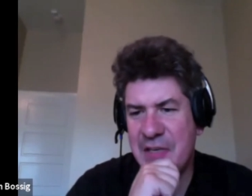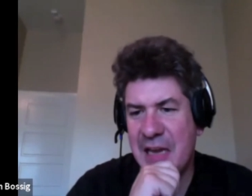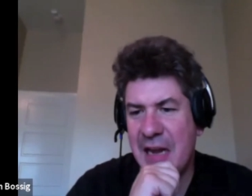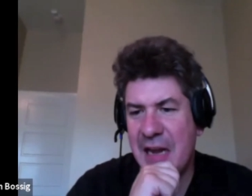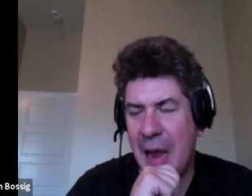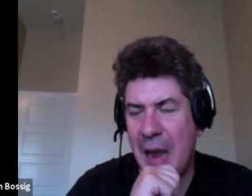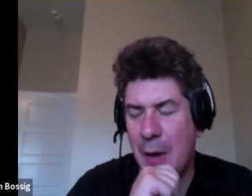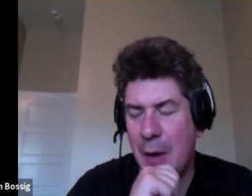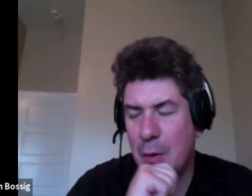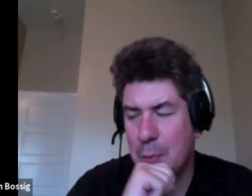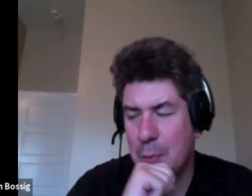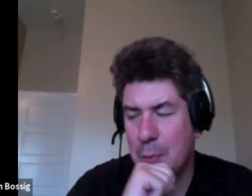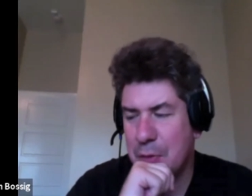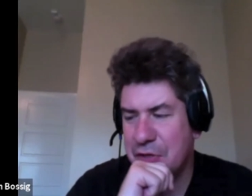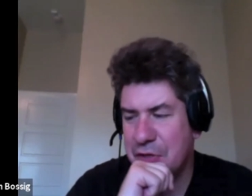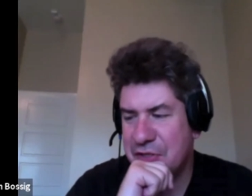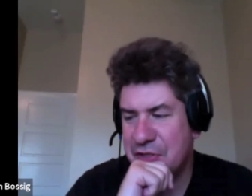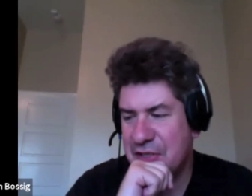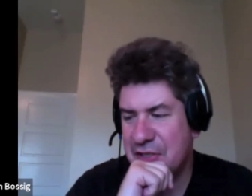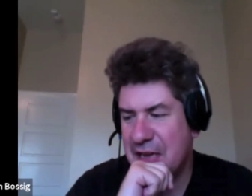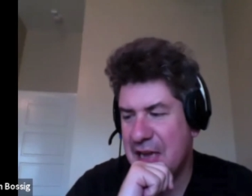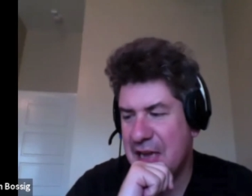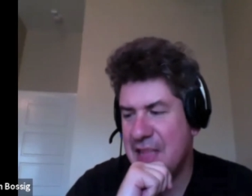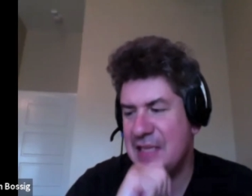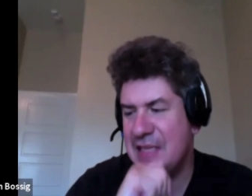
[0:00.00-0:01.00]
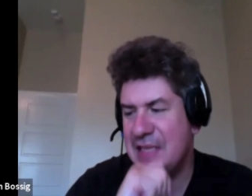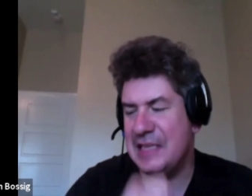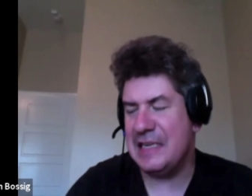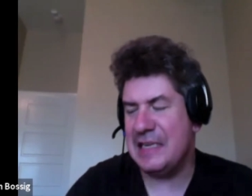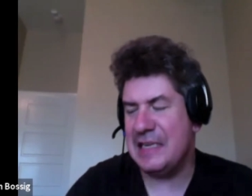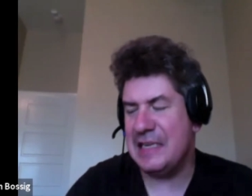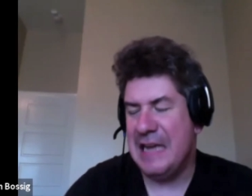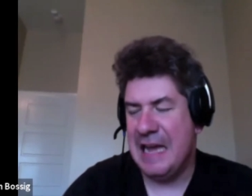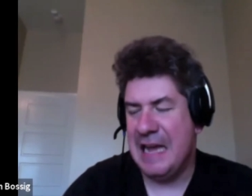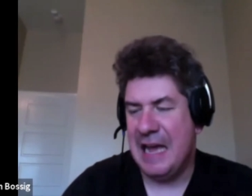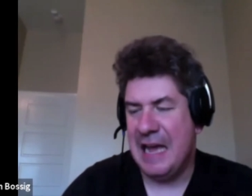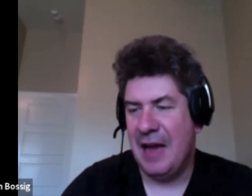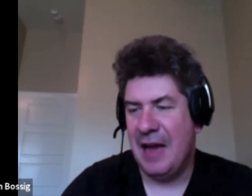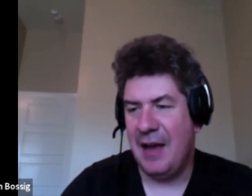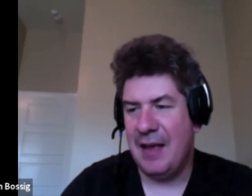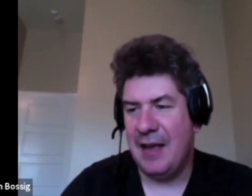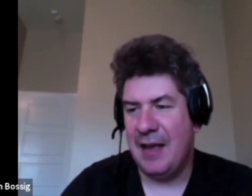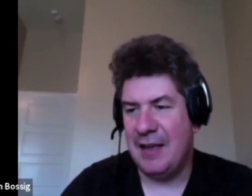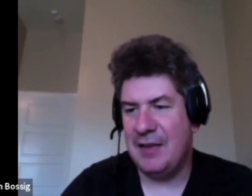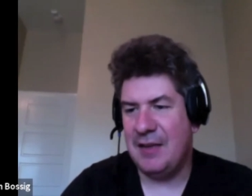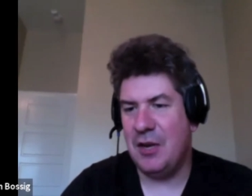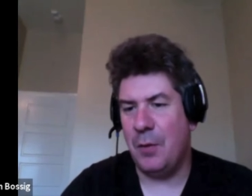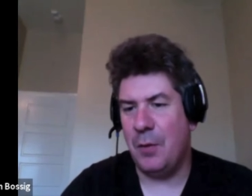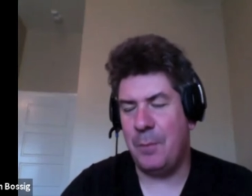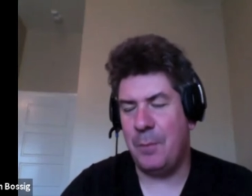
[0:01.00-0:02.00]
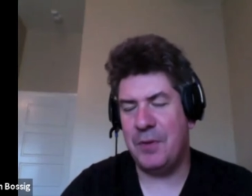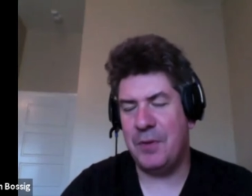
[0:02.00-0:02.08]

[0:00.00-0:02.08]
And I'd almost say that, you know,